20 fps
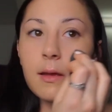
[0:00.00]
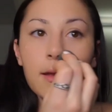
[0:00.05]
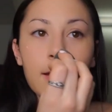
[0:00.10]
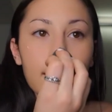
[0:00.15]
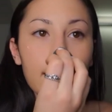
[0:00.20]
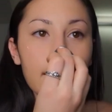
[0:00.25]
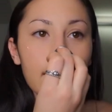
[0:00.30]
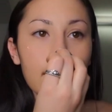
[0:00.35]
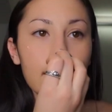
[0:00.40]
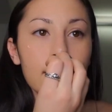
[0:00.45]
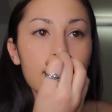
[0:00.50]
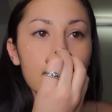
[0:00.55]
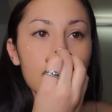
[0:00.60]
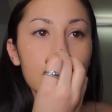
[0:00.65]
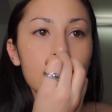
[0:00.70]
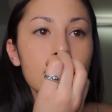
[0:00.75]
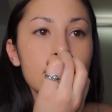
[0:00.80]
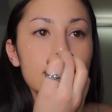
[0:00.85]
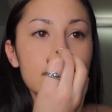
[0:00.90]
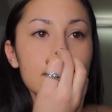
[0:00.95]

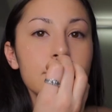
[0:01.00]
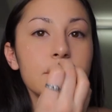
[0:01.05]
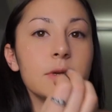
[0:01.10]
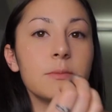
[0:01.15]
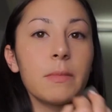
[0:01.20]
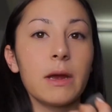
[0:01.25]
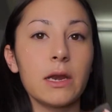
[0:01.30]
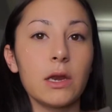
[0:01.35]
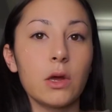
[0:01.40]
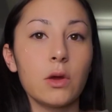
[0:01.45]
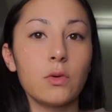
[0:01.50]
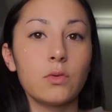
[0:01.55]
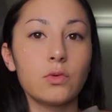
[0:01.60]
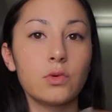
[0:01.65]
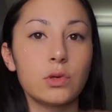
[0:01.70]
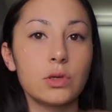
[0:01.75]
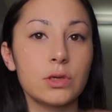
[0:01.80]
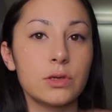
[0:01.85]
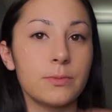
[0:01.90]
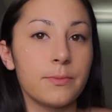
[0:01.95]
and the tip of my
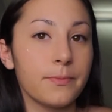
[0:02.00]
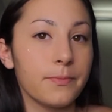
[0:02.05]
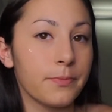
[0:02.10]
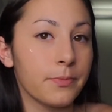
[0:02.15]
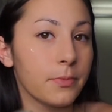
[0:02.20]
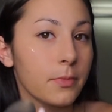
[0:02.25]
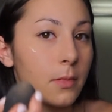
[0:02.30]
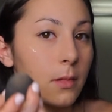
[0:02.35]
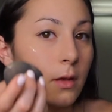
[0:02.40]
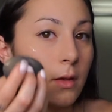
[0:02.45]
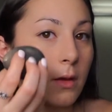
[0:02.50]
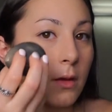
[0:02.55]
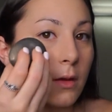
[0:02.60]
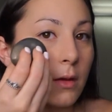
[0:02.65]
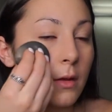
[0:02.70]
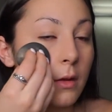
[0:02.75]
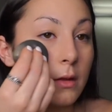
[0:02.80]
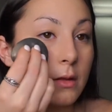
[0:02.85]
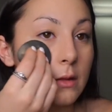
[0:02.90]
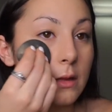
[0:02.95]
nose.
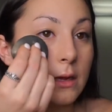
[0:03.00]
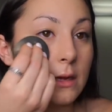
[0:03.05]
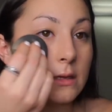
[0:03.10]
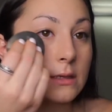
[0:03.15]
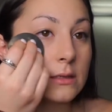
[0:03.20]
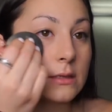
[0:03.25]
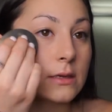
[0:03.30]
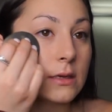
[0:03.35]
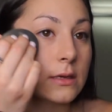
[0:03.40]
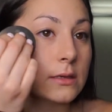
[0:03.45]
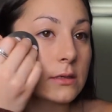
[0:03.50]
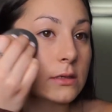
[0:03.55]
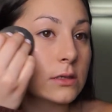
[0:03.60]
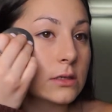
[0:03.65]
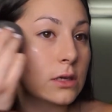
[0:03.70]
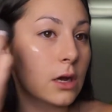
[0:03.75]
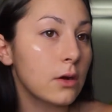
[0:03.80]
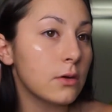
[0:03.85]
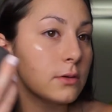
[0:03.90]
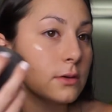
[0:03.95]
This is
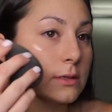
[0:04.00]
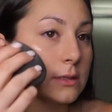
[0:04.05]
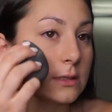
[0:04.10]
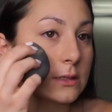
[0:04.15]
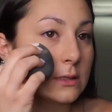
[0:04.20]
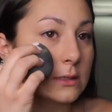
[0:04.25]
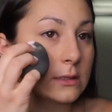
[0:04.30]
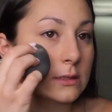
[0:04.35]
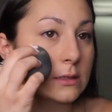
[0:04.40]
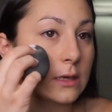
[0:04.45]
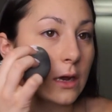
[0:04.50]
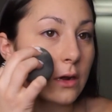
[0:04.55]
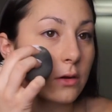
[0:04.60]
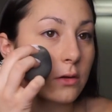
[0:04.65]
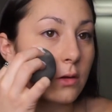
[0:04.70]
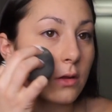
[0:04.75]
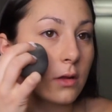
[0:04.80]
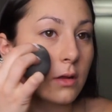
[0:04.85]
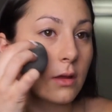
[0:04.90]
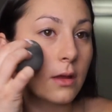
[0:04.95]
so
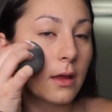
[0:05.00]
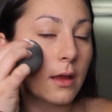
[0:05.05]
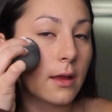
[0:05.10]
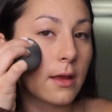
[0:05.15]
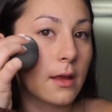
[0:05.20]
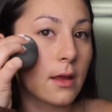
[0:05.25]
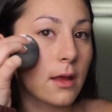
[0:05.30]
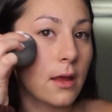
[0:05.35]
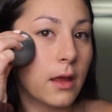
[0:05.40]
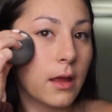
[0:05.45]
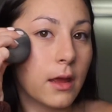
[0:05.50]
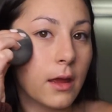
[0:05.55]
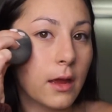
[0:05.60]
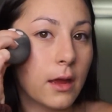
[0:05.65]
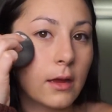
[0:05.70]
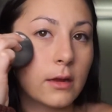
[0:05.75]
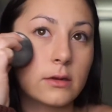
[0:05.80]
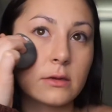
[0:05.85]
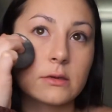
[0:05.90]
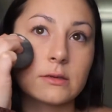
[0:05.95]
subtle
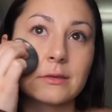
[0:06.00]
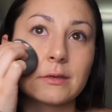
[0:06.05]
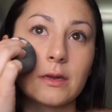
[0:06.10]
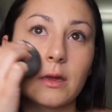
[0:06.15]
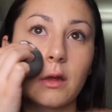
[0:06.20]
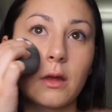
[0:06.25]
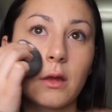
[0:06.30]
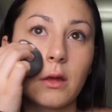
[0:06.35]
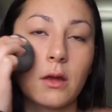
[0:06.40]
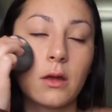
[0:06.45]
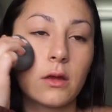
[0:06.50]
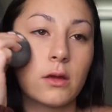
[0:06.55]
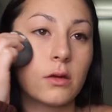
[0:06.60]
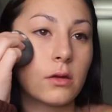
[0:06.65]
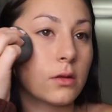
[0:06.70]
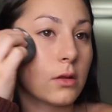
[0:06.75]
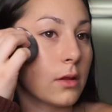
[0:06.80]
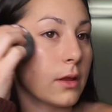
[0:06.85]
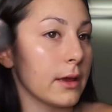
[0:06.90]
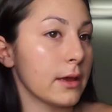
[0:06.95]
and
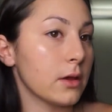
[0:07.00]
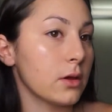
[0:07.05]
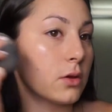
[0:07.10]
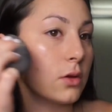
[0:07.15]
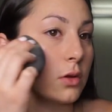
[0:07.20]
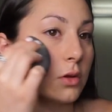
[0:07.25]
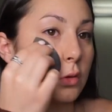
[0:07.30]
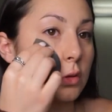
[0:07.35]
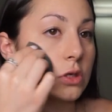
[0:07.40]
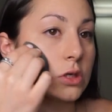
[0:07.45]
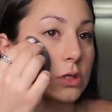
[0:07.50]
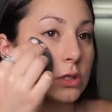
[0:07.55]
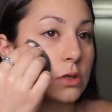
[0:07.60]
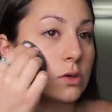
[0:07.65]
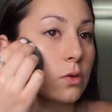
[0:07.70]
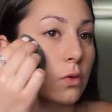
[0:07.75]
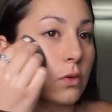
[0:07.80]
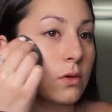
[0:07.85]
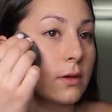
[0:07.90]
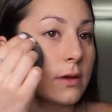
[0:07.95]
like just
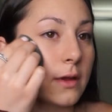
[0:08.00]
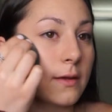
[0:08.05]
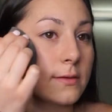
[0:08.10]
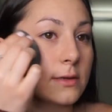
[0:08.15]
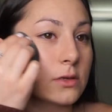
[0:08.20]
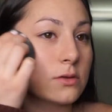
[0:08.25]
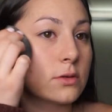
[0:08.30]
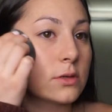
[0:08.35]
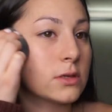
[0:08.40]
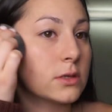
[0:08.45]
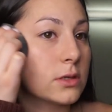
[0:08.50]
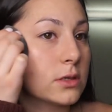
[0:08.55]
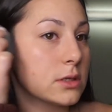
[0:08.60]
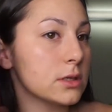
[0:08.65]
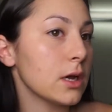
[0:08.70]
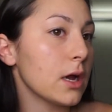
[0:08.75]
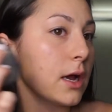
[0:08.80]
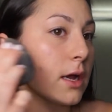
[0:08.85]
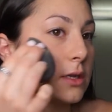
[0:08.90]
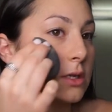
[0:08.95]
gives you
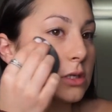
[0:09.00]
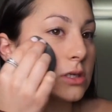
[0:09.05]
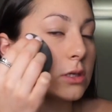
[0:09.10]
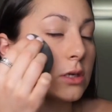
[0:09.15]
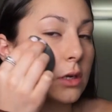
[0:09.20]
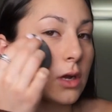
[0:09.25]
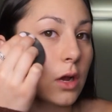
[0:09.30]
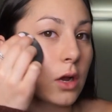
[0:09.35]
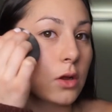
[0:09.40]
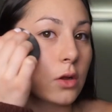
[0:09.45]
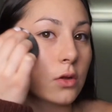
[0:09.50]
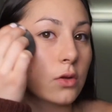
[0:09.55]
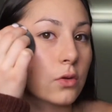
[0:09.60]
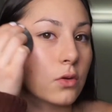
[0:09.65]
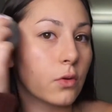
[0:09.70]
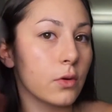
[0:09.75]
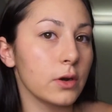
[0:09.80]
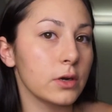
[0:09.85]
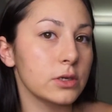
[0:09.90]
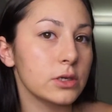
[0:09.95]
such a
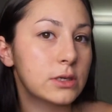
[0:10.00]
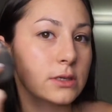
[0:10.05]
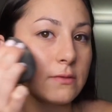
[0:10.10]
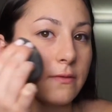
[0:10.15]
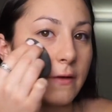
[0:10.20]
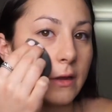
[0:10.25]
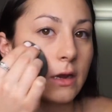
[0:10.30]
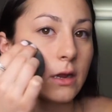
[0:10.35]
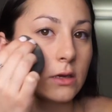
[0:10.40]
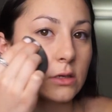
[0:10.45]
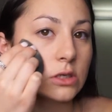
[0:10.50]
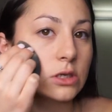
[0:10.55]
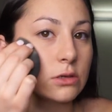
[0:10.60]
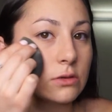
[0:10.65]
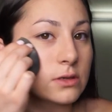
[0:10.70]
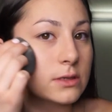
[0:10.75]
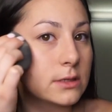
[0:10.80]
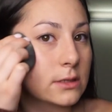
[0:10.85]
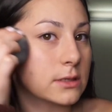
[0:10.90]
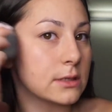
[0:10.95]
gorgeous finish. Do
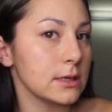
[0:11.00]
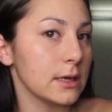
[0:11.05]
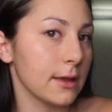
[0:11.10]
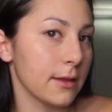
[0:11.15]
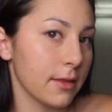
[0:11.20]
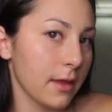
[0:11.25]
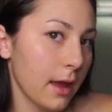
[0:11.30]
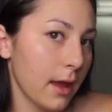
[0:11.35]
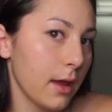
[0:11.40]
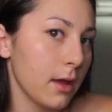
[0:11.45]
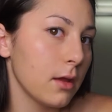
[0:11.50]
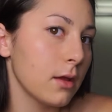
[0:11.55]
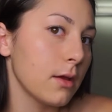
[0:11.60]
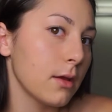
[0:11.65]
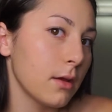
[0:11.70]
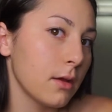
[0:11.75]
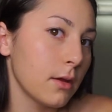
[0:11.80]
you see that?